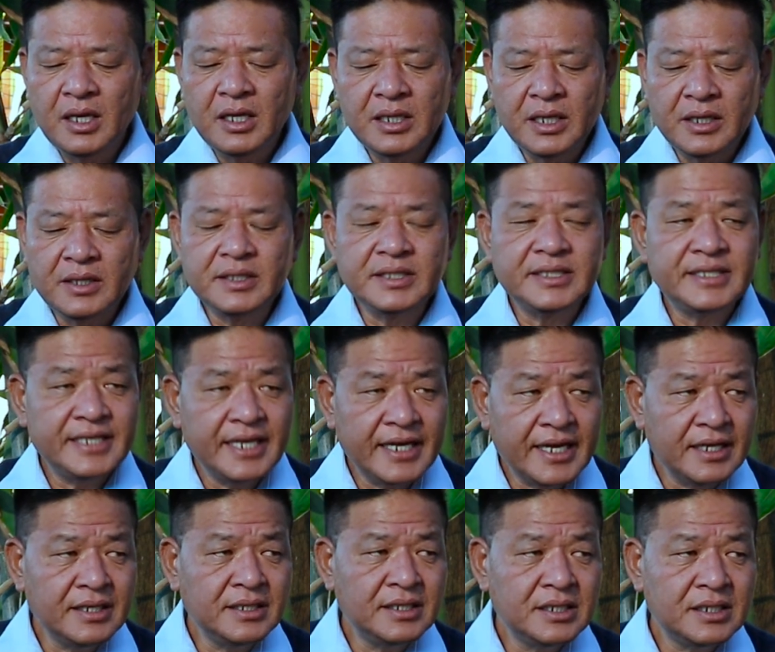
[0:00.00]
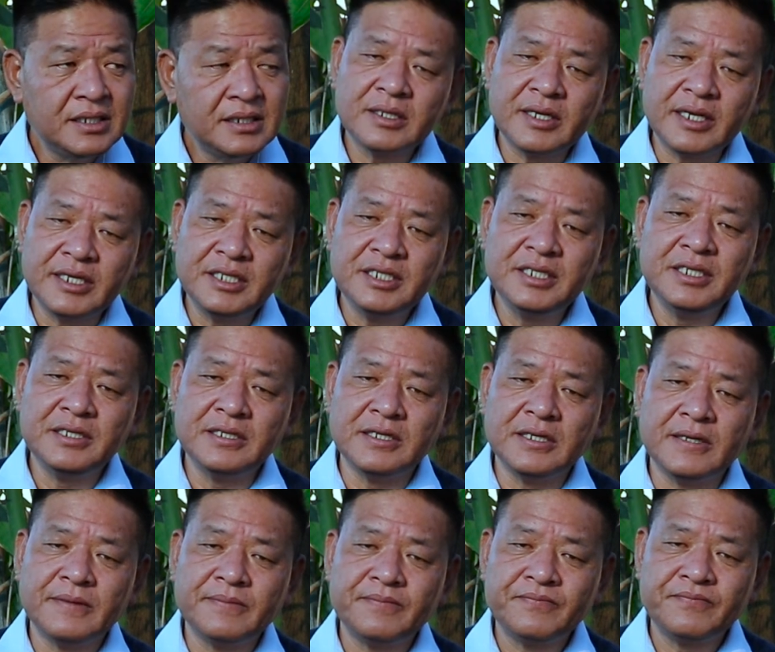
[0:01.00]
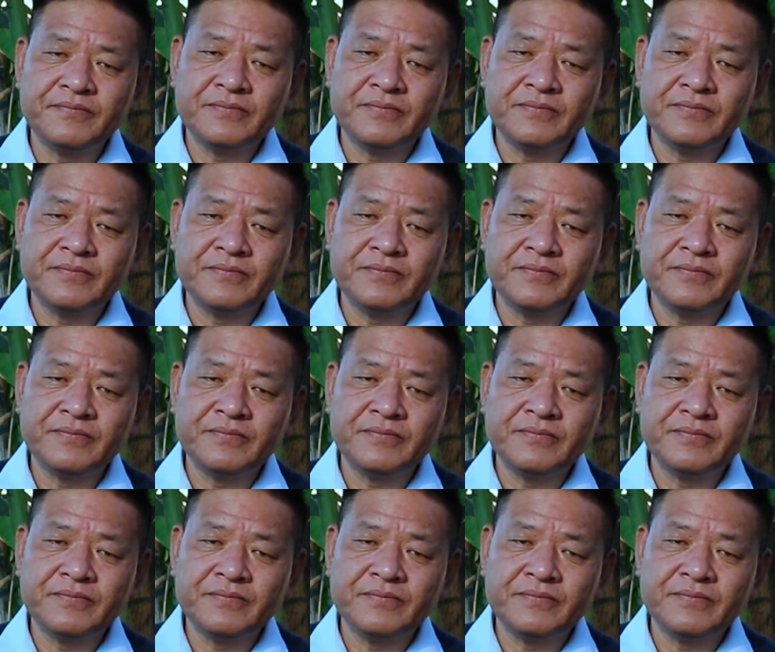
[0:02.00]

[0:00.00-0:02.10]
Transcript: Now, the second criteria